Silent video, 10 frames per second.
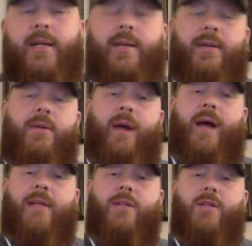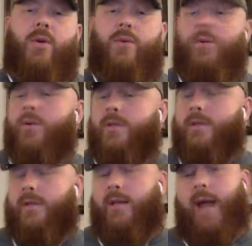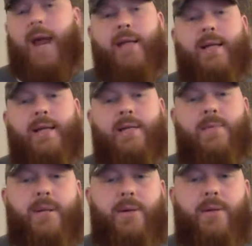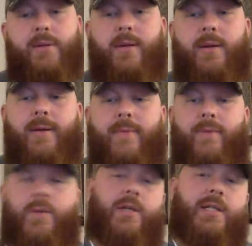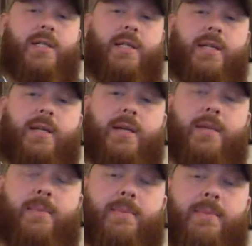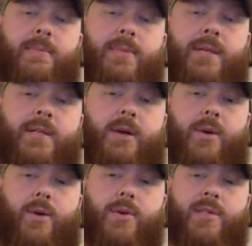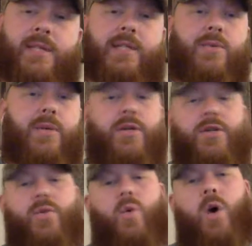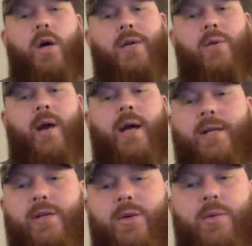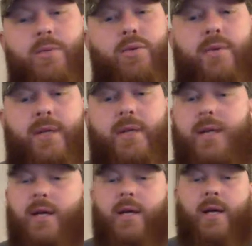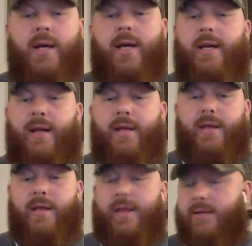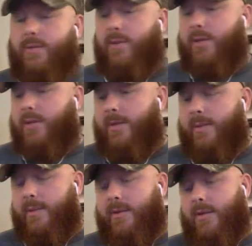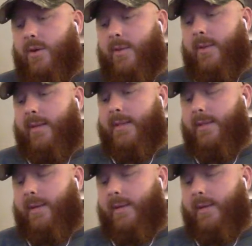as Star Wars Land gets built, we're going to see these whole scenes where you're just walking right into a movie. And I think that's what's going to be so amazing about this new